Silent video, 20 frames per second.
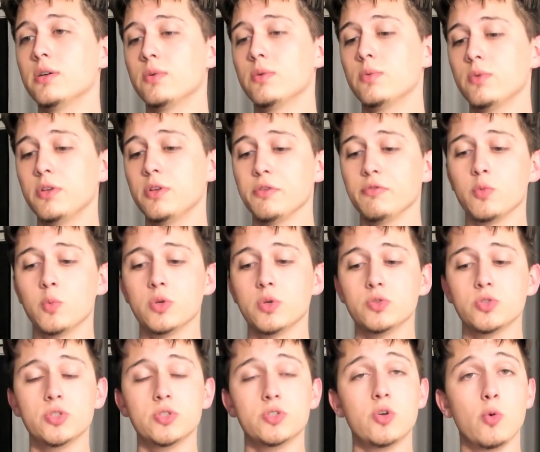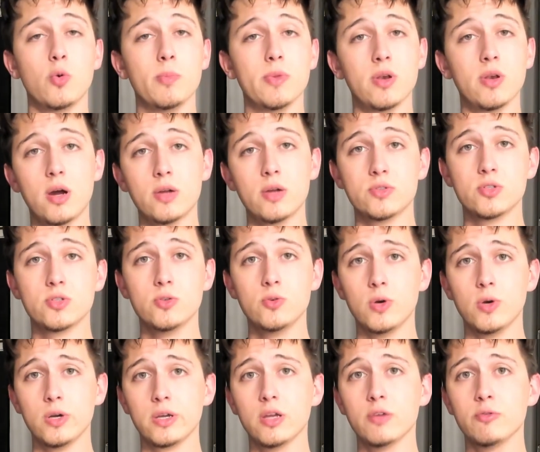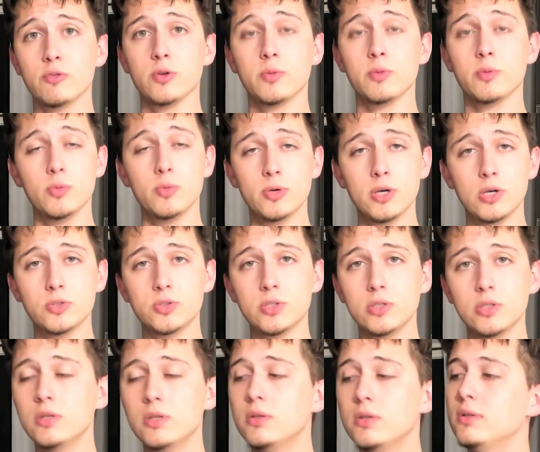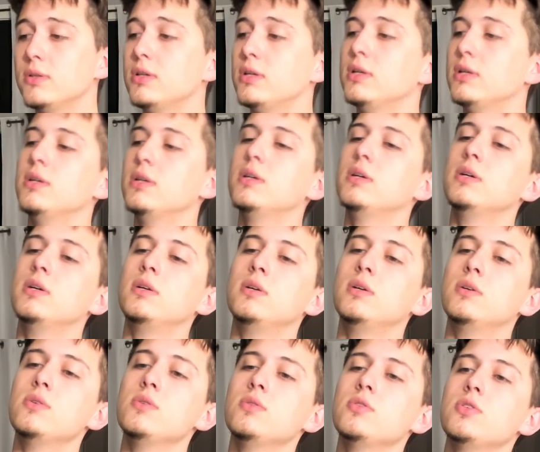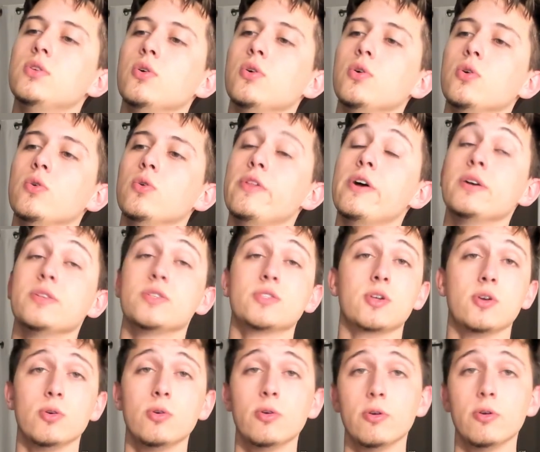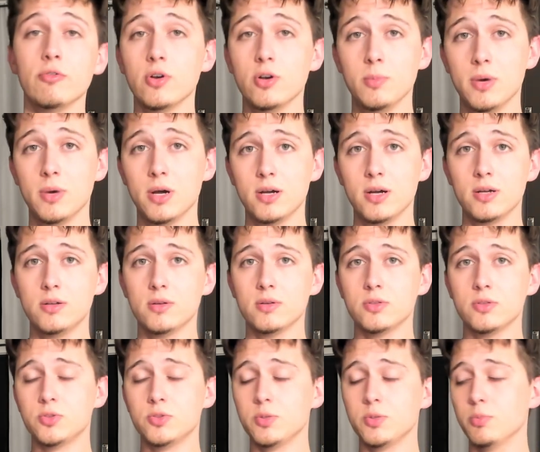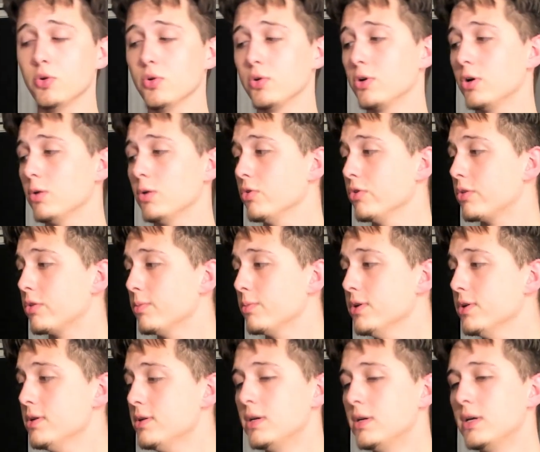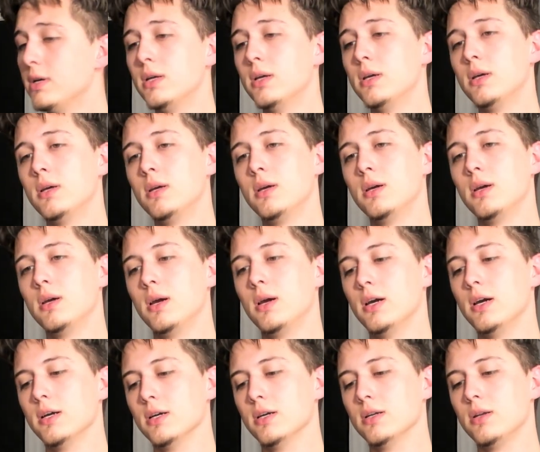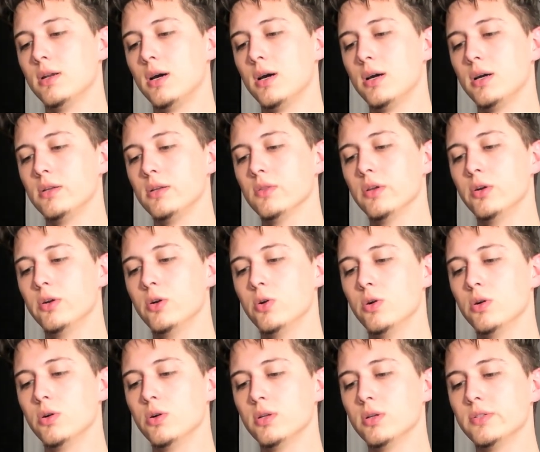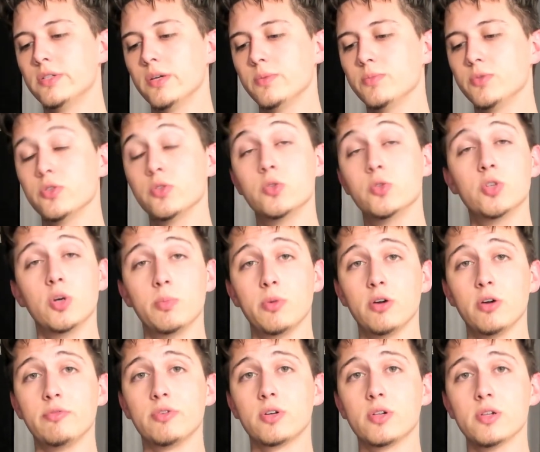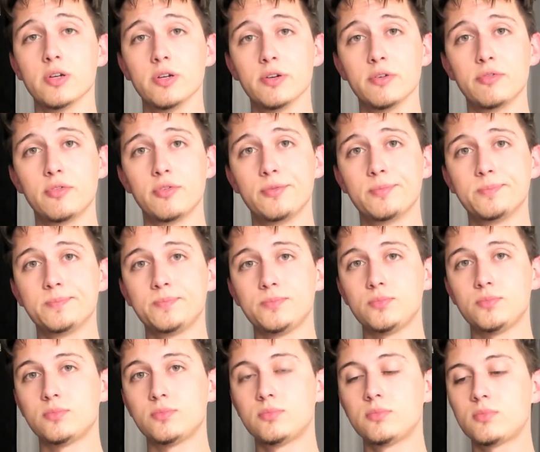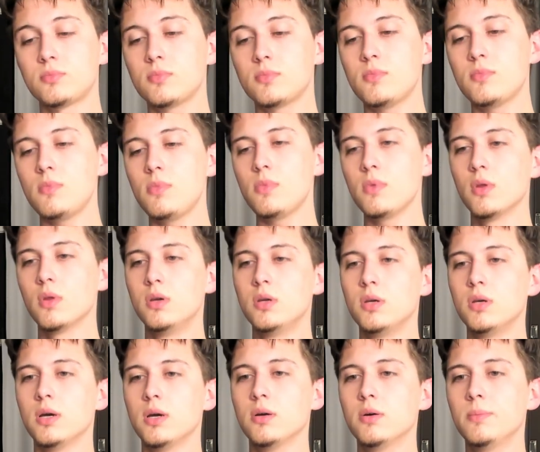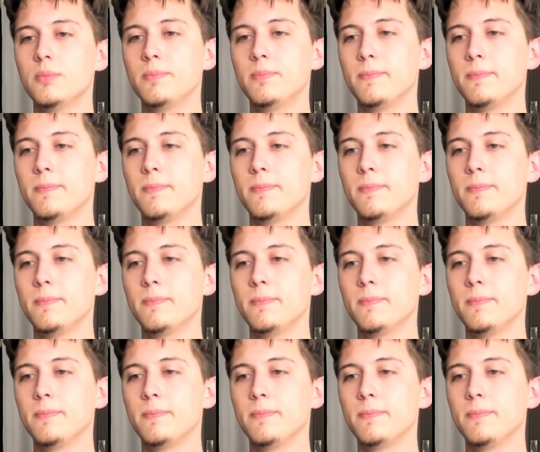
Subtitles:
Even when she told me not to, I gave in to peer pressure. So that scared her very bad. She broke up with me, and I later attempted to jump off a cliff. Um,